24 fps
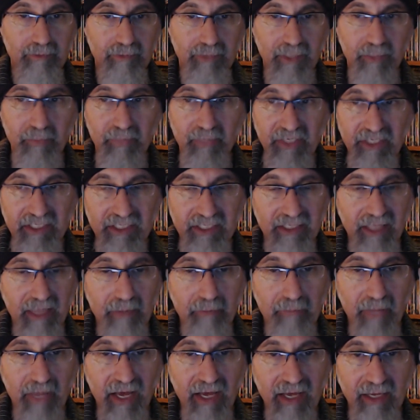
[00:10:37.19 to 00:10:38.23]
a piece of
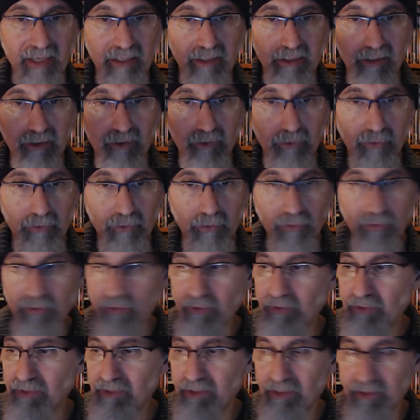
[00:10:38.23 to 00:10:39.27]
that pie
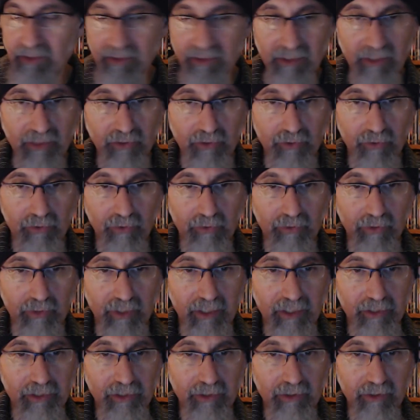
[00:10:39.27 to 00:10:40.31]
goes to a central
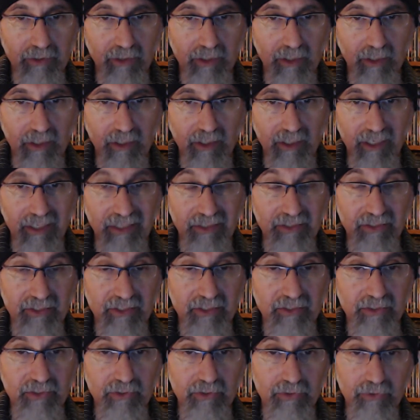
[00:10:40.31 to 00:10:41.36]
location and it's
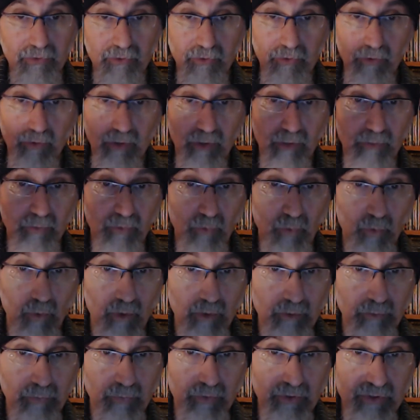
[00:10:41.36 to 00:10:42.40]
easier to corrupt
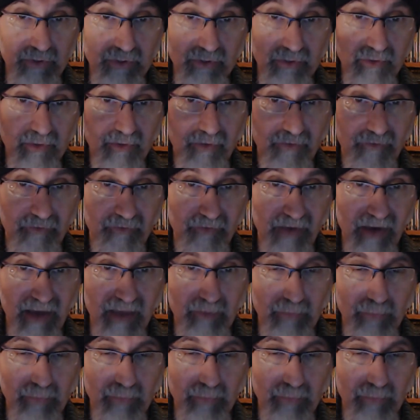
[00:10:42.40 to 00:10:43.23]
one person five